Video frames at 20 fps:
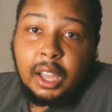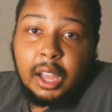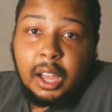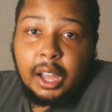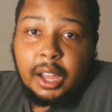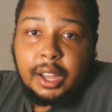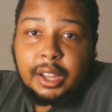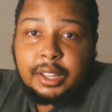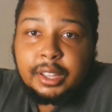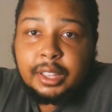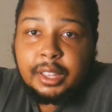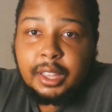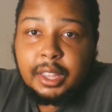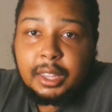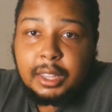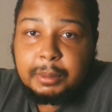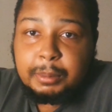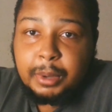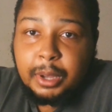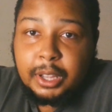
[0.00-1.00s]

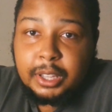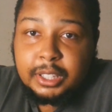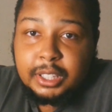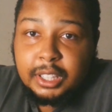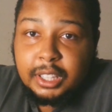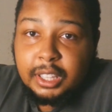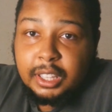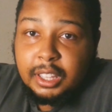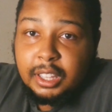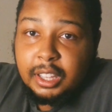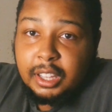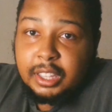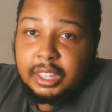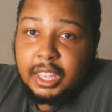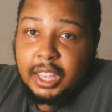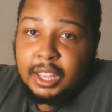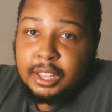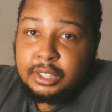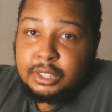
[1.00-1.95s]
Yeah,